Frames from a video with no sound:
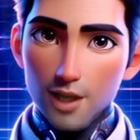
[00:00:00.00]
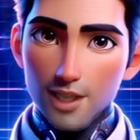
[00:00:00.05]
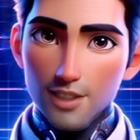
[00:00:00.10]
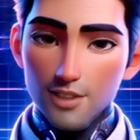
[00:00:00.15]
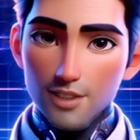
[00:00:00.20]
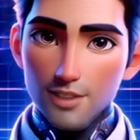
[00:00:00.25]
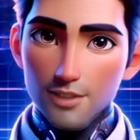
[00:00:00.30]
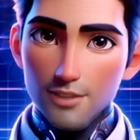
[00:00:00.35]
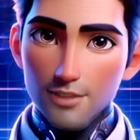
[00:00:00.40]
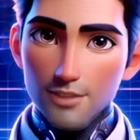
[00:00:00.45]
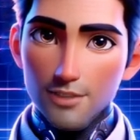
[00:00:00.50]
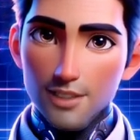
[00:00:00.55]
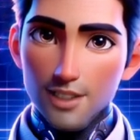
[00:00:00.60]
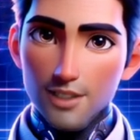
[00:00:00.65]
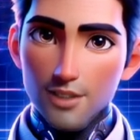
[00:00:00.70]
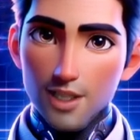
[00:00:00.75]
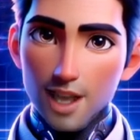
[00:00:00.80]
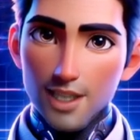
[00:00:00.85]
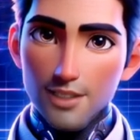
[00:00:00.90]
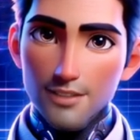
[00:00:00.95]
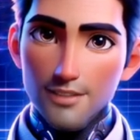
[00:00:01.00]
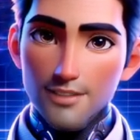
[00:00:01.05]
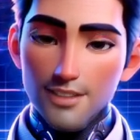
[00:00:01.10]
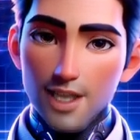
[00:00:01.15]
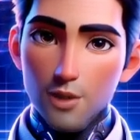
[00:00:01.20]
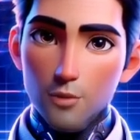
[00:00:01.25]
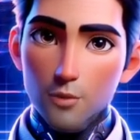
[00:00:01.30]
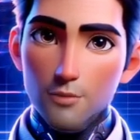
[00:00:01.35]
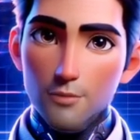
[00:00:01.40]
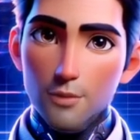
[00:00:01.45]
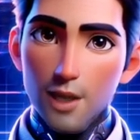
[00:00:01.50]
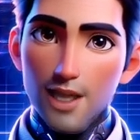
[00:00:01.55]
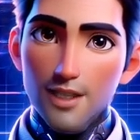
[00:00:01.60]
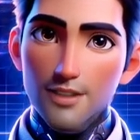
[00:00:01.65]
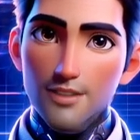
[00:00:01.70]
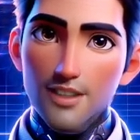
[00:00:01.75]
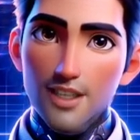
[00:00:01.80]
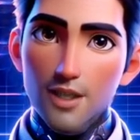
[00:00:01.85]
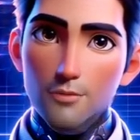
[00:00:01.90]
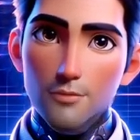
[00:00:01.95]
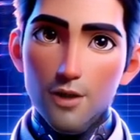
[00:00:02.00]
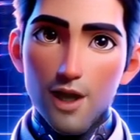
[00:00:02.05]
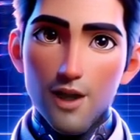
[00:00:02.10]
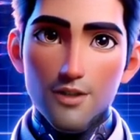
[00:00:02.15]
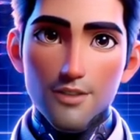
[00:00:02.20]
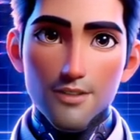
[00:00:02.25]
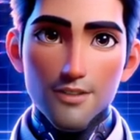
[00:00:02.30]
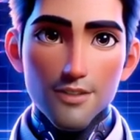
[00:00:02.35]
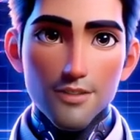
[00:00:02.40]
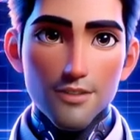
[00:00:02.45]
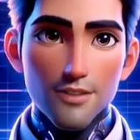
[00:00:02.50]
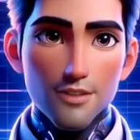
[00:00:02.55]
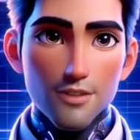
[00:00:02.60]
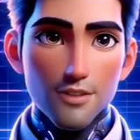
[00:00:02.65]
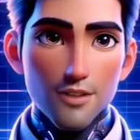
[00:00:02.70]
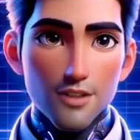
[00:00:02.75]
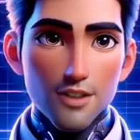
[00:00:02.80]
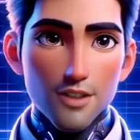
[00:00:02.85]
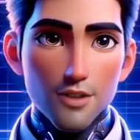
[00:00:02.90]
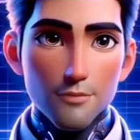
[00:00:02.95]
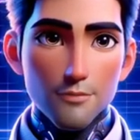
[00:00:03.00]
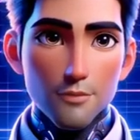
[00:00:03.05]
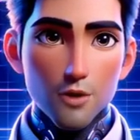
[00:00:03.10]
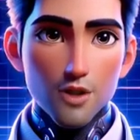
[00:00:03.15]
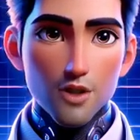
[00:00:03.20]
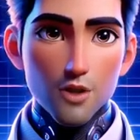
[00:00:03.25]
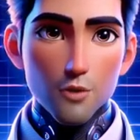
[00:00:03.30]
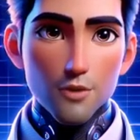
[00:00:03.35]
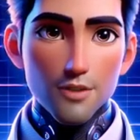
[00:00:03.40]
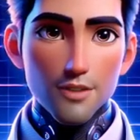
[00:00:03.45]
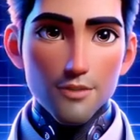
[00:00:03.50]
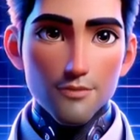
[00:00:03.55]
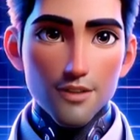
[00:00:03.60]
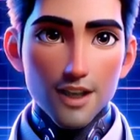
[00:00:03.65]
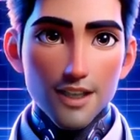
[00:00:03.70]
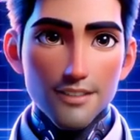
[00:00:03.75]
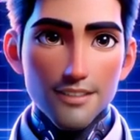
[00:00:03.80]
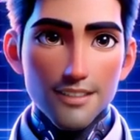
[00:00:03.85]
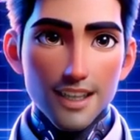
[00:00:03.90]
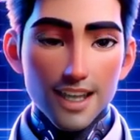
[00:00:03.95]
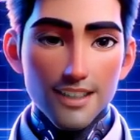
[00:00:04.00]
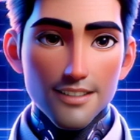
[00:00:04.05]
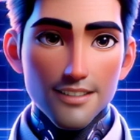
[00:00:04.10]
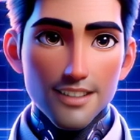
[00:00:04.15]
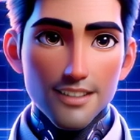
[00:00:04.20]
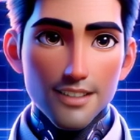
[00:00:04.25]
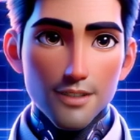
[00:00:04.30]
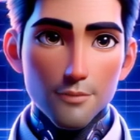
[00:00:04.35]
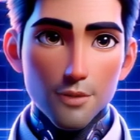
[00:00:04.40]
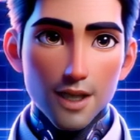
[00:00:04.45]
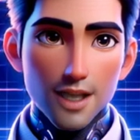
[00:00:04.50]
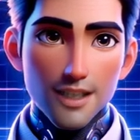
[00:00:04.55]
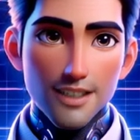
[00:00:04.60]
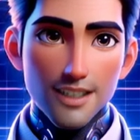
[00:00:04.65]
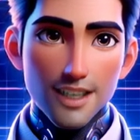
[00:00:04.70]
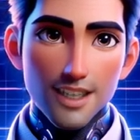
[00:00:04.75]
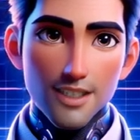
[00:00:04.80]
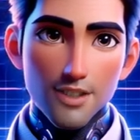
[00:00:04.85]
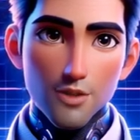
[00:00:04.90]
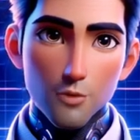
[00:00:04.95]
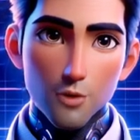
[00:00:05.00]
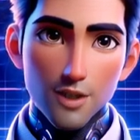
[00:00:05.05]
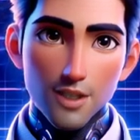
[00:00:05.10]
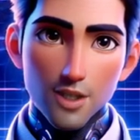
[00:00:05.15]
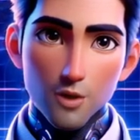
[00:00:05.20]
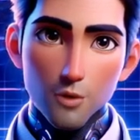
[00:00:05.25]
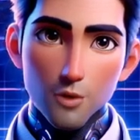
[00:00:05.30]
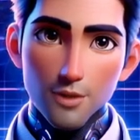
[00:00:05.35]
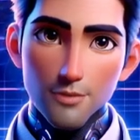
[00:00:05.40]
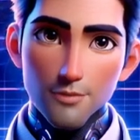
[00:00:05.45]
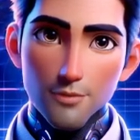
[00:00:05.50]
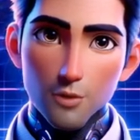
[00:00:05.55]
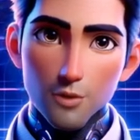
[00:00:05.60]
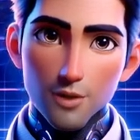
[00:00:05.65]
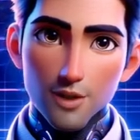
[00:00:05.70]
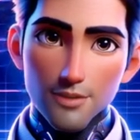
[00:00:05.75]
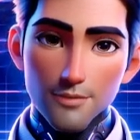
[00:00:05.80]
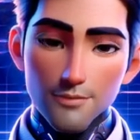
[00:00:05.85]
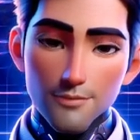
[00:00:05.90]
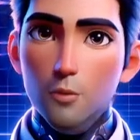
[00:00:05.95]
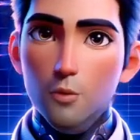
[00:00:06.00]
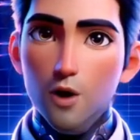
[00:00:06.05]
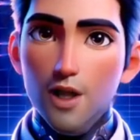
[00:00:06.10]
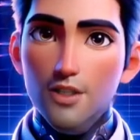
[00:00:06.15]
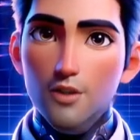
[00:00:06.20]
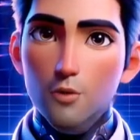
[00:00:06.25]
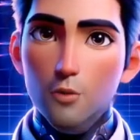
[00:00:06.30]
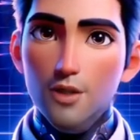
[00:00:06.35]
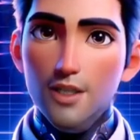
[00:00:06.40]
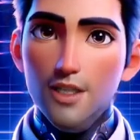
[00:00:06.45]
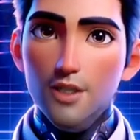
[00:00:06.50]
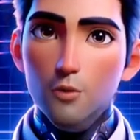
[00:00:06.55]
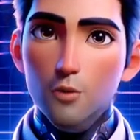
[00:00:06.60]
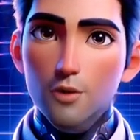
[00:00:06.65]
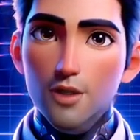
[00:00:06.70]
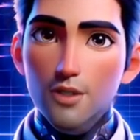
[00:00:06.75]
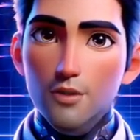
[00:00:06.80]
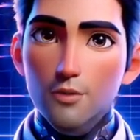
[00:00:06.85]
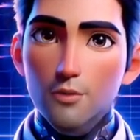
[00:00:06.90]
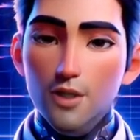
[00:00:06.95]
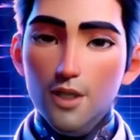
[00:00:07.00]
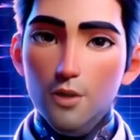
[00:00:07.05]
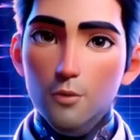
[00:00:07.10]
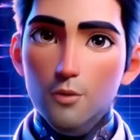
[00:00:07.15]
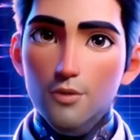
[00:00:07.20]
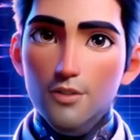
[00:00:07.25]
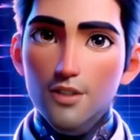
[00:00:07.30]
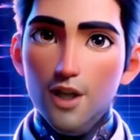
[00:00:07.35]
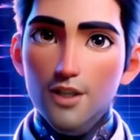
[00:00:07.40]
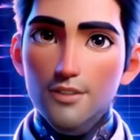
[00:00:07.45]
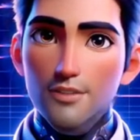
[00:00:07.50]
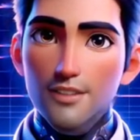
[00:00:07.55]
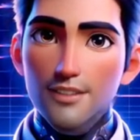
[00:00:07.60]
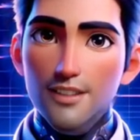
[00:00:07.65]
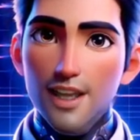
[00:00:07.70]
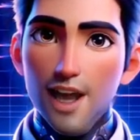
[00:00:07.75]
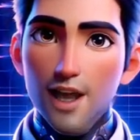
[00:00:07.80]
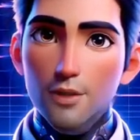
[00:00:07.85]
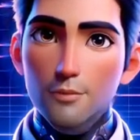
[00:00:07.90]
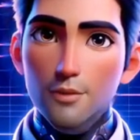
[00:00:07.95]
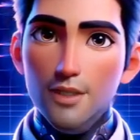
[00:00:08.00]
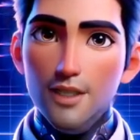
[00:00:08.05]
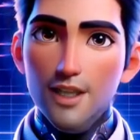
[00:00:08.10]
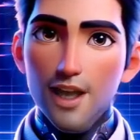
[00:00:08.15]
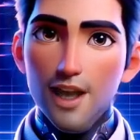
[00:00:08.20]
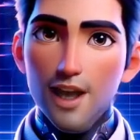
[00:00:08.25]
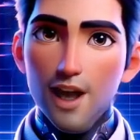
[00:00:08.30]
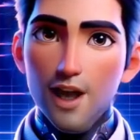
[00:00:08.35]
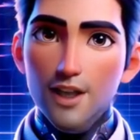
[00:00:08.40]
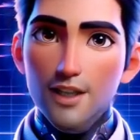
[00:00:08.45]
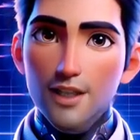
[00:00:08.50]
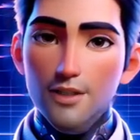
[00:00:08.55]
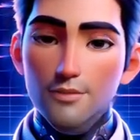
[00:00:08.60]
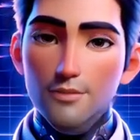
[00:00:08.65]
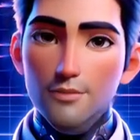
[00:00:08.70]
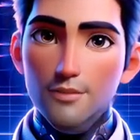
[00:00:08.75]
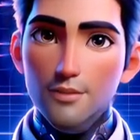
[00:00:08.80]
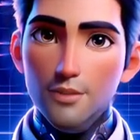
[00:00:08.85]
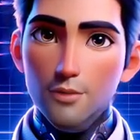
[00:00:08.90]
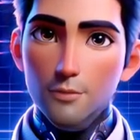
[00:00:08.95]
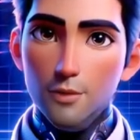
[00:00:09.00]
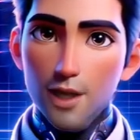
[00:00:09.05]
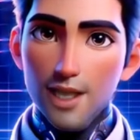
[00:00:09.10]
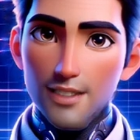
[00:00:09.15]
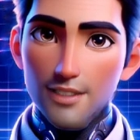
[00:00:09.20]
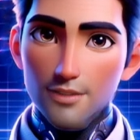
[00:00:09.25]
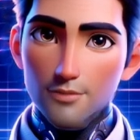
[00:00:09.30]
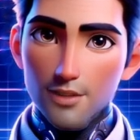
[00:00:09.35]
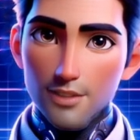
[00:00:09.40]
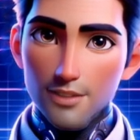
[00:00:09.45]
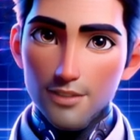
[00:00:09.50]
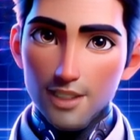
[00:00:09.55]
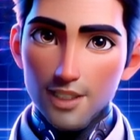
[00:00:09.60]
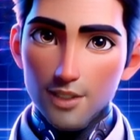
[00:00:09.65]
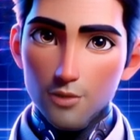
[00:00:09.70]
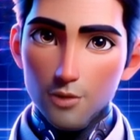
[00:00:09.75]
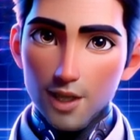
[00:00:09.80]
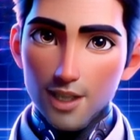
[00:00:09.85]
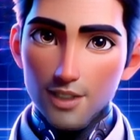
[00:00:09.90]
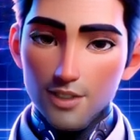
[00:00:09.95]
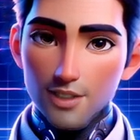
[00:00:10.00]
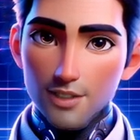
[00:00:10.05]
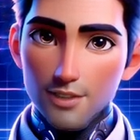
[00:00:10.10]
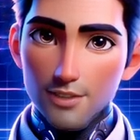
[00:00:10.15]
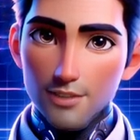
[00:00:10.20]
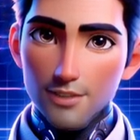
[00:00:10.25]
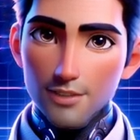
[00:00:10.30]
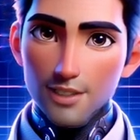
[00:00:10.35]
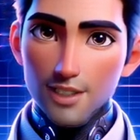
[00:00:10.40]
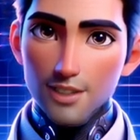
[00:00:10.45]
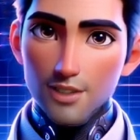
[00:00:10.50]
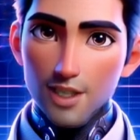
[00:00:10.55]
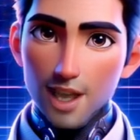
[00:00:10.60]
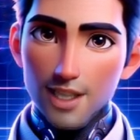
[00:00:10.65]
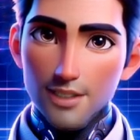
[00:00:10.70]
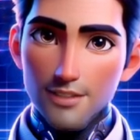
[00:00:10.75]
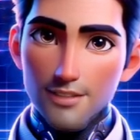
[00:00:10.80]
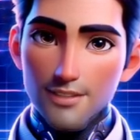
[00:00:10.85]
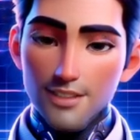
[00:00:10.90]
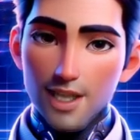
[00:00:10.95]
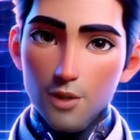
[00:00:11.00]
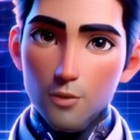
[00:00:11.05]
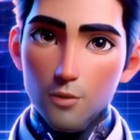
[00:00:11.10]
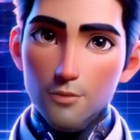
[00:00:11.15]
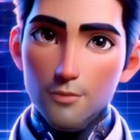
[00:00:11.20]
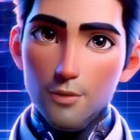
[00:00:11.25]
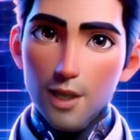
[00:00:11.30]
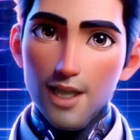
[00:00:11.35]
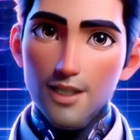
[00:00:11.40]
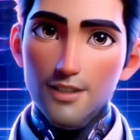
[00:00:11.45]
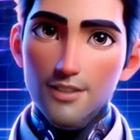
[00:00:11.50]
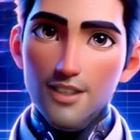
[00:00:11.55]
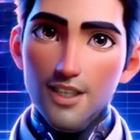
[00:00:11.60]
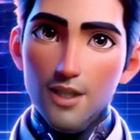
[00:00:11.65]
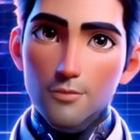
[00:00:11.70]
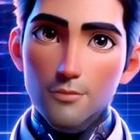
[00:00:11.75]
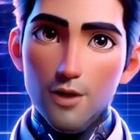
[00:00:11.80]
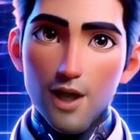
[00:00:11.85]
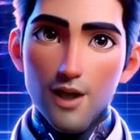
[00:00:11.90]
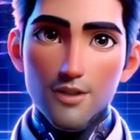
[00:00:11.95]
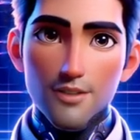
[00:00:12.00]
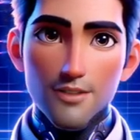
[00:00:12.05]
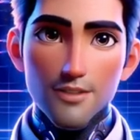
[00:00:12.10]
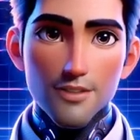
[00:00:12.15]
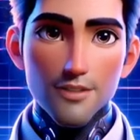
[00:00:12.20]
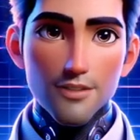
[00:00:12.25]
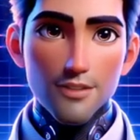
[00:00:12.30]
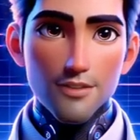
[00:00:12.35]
Let's say I had a previous chat where I asked if it could debug this code. Here's another example, and it would be happy to if you gave me the code. So this is the code that I wanted debugged. Let's say I'm going to create this,